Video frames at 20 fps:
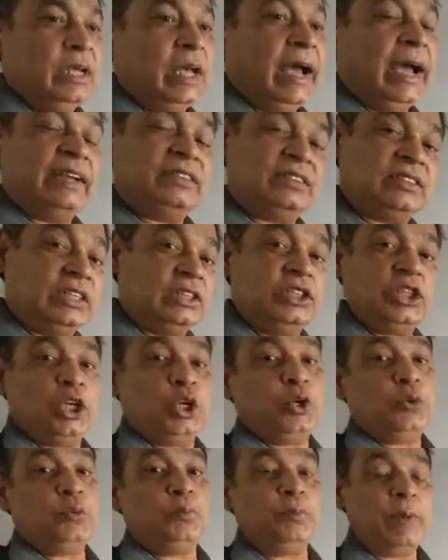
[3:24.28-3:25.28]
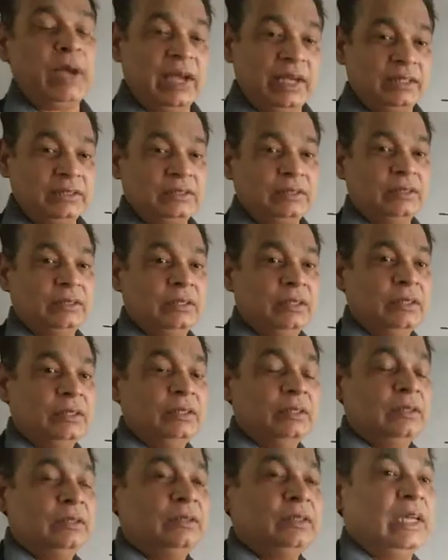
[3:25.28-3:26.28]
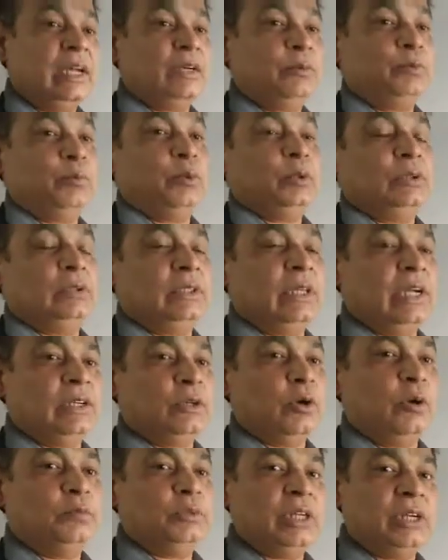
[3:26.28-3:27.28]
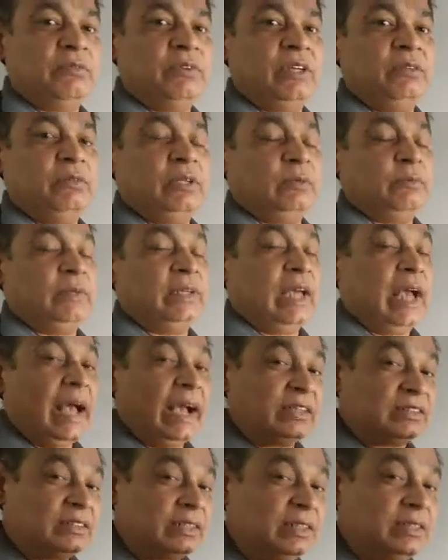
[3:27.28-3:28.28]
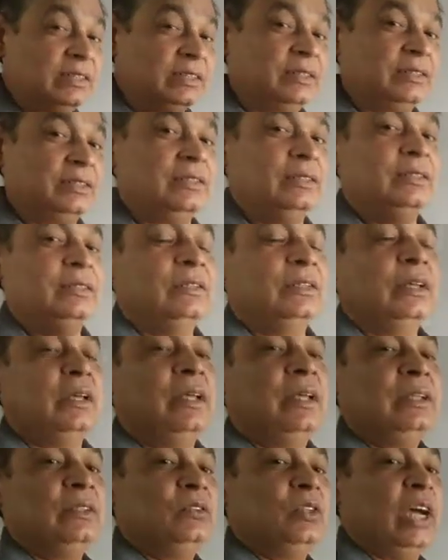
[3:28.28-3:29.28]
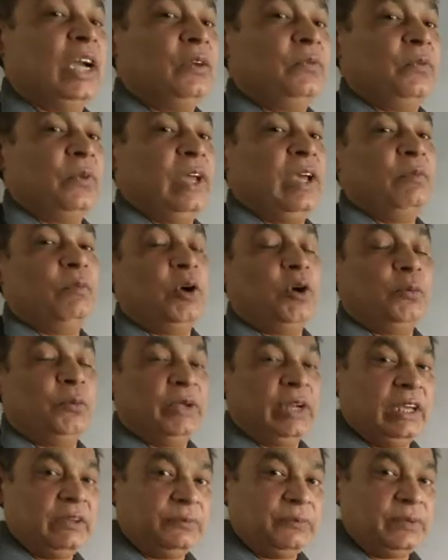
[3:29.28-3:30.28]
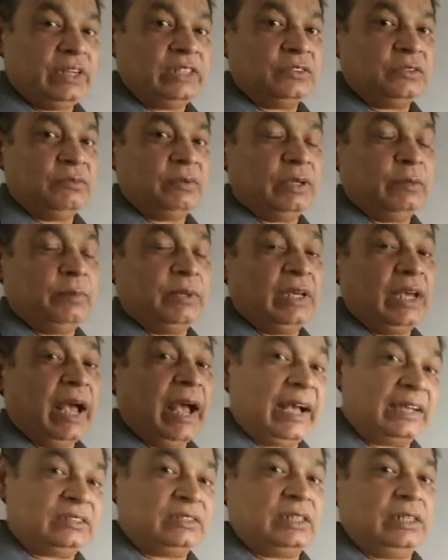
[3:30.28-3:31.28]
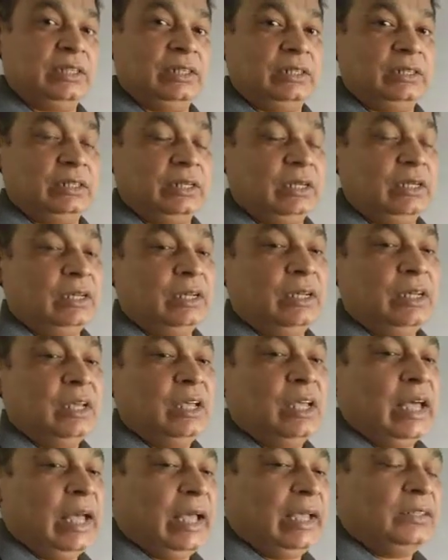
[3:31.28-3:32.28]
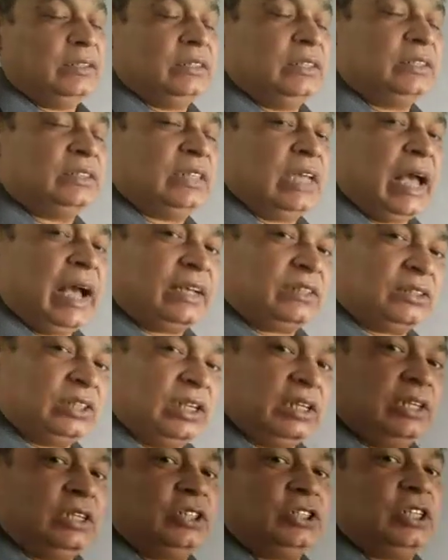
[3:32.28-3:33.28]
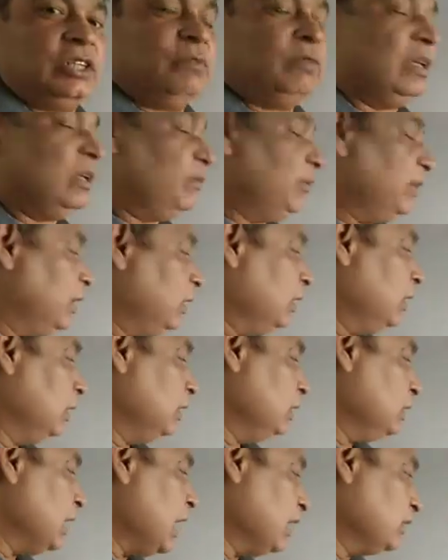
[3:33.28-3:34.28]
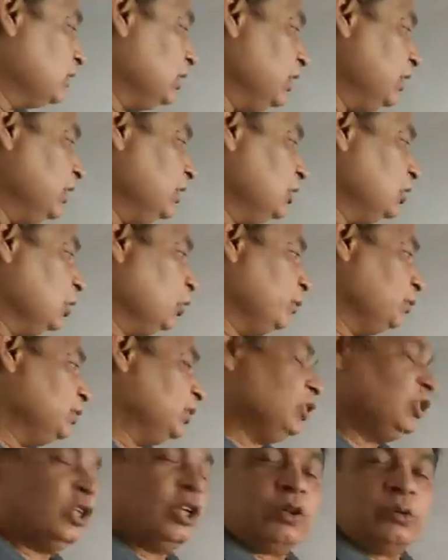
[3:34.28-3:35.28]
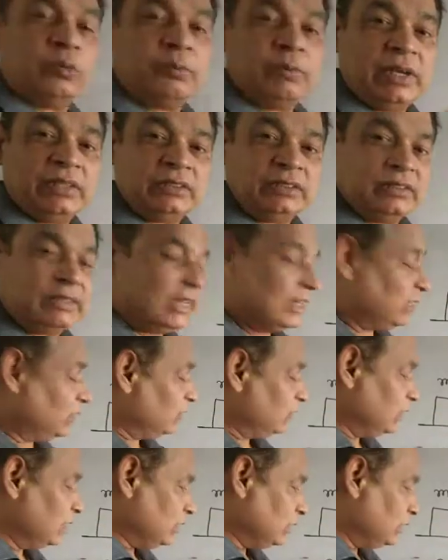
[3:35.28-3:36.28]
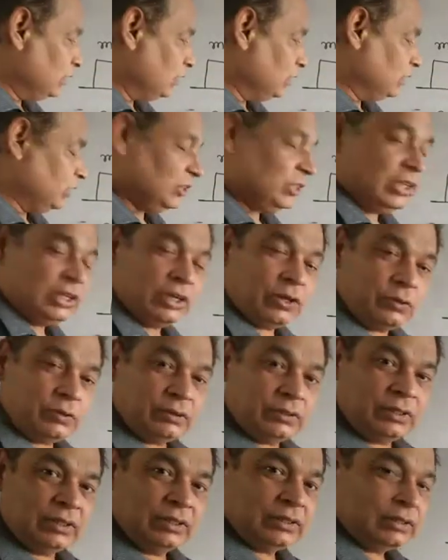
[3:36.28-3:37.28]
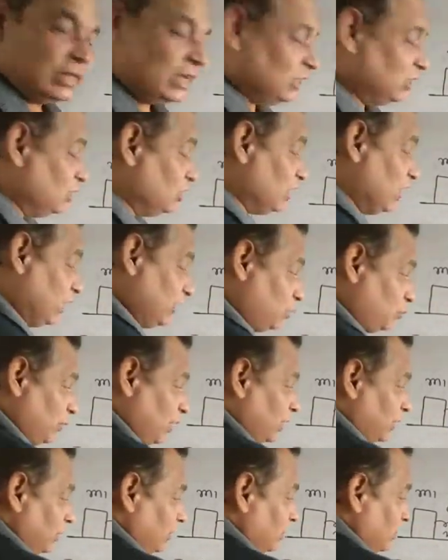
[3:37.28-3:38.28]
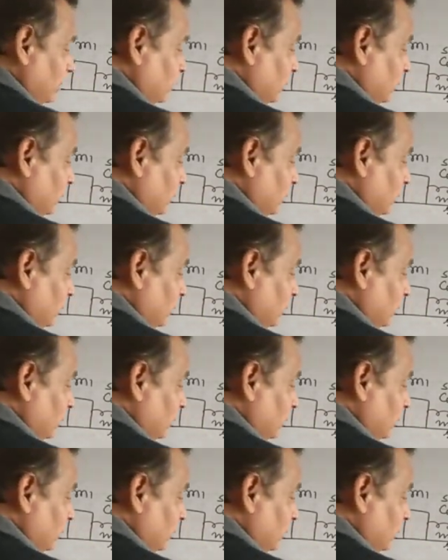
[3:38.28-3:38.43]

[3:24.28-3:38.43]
at center of mass, that observer will be accelerated. That frame of reference will be accelerated, and its acceleration will be the acceleration of center of mass, that is here written down, that is rightward.